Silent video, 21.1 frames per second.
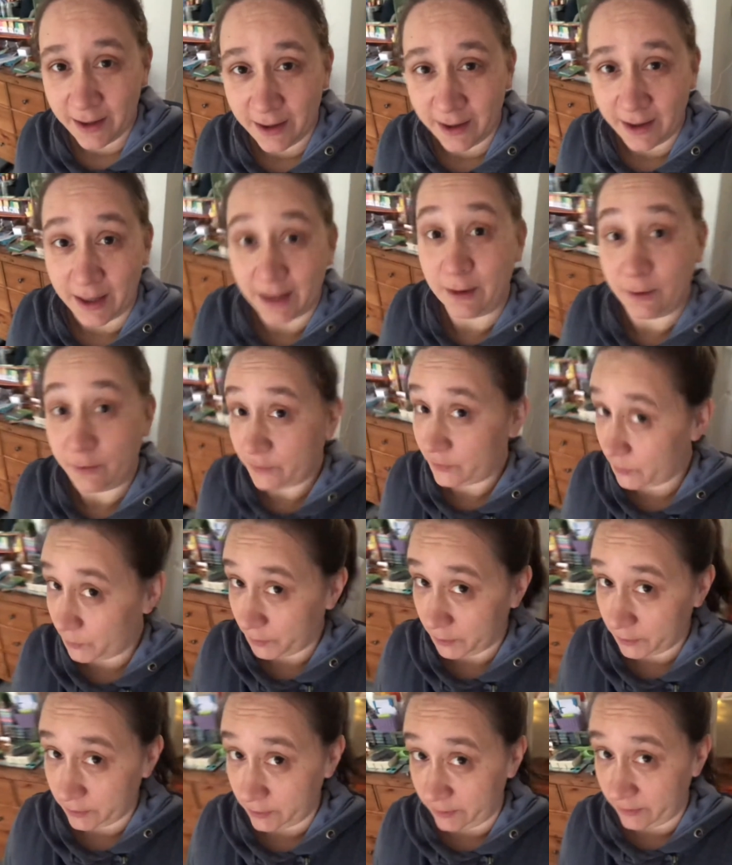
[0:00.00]
I love
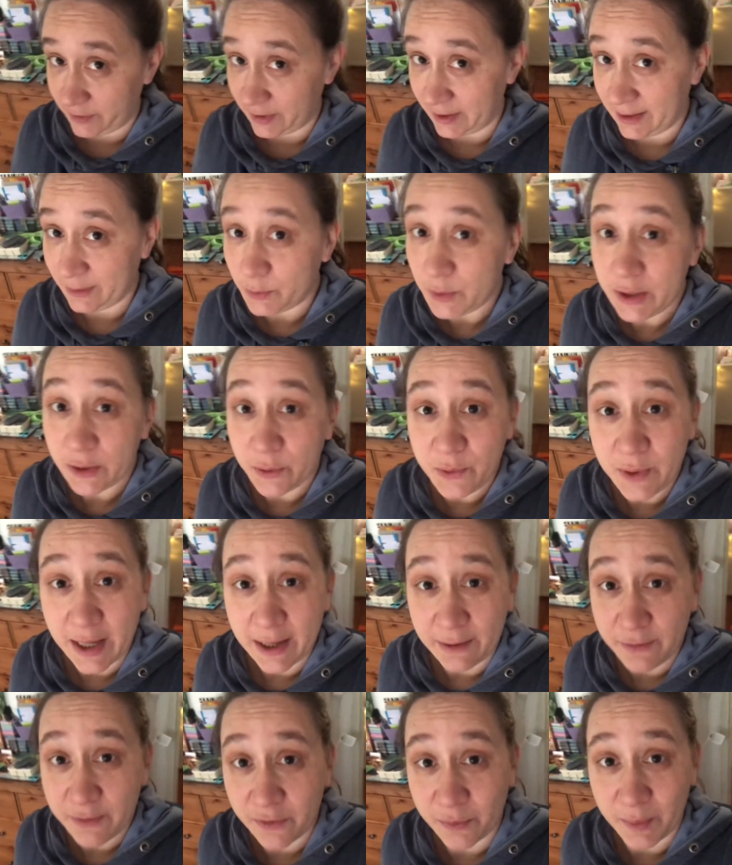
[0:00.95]
squirrels, and we don't
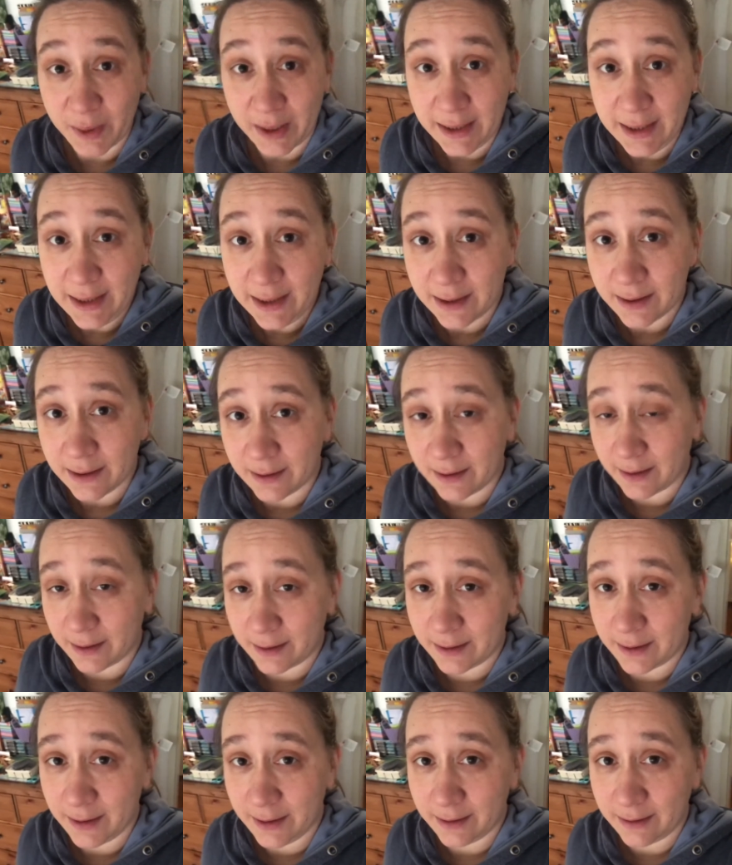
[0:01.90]
have as many. I
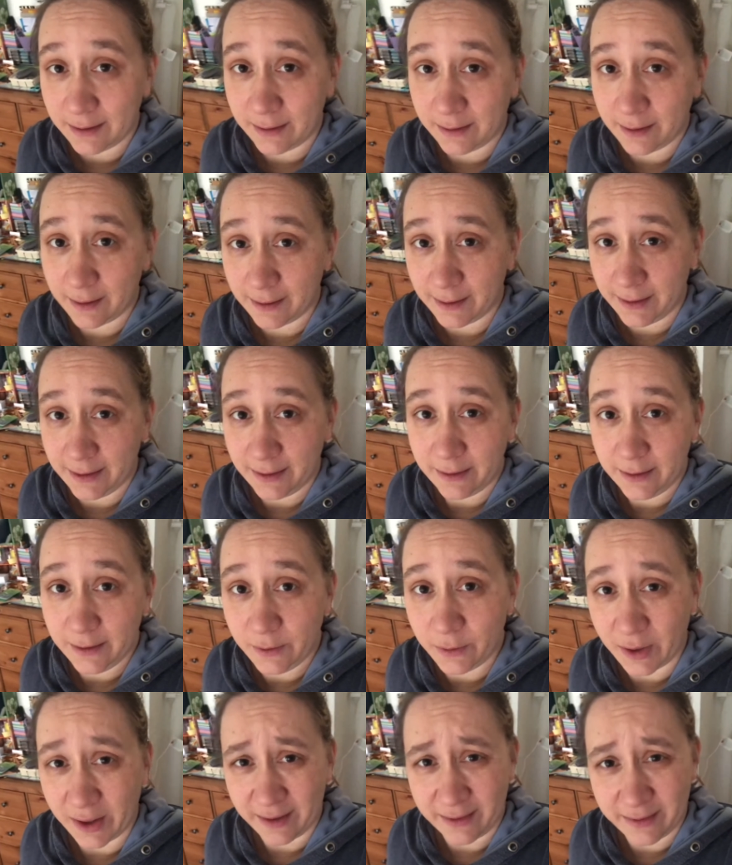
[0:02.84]
think in the
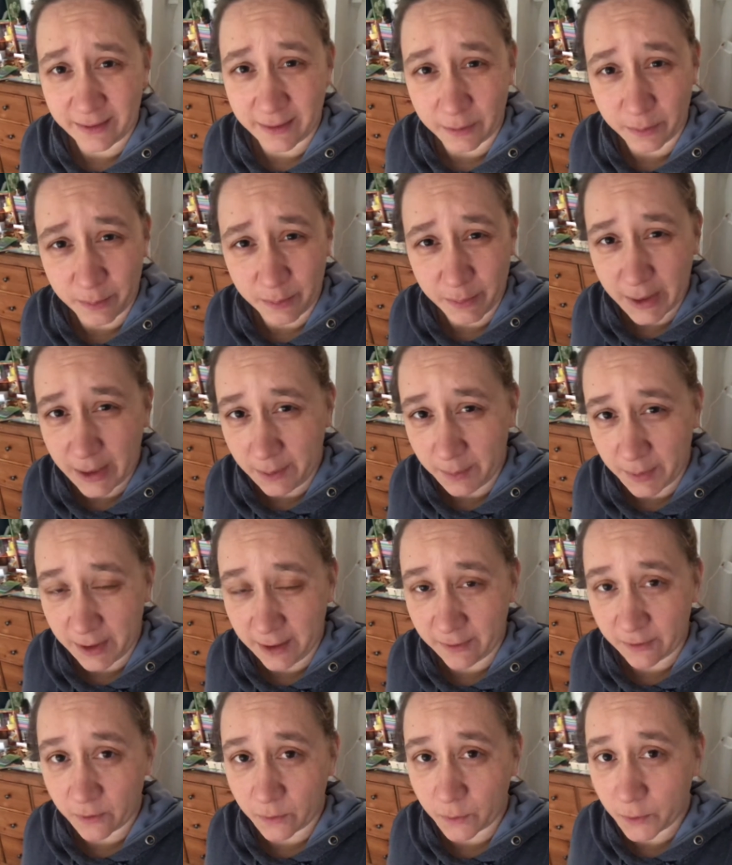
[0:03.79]
U.S. there are many, many
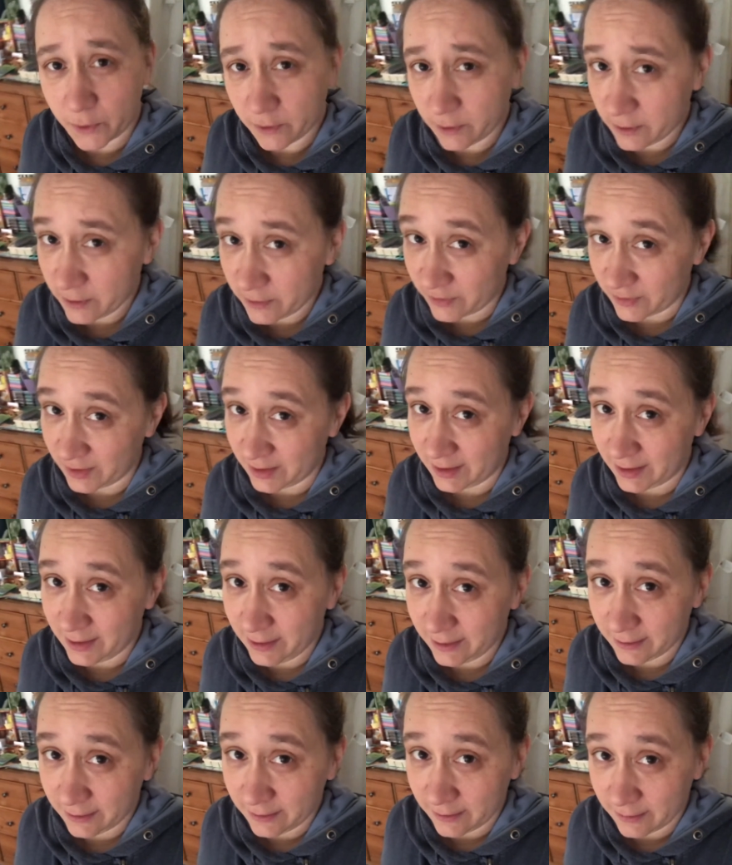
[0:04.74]
squirrels and
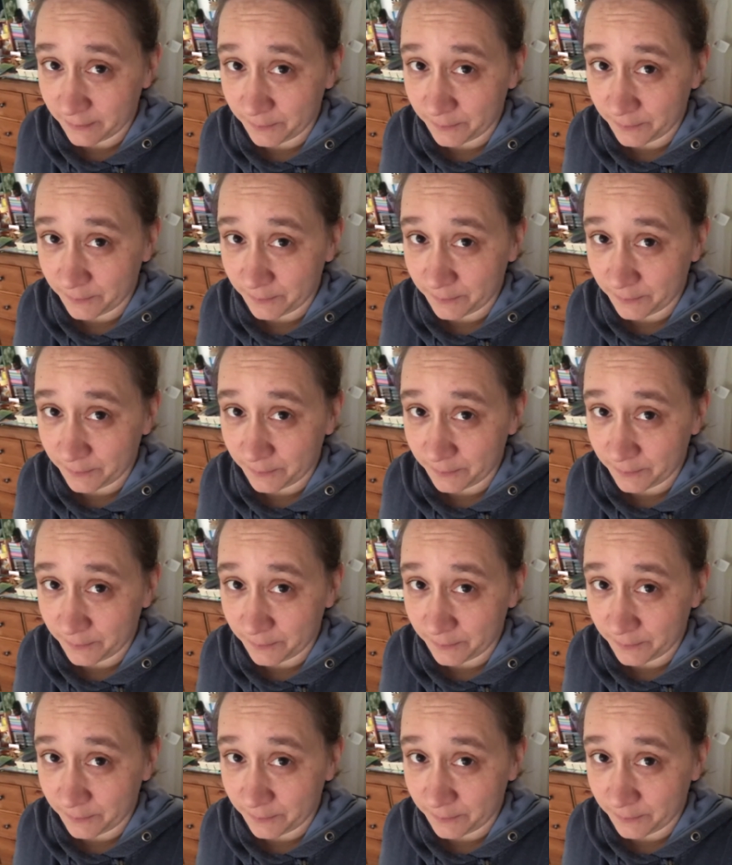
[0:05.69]
deer,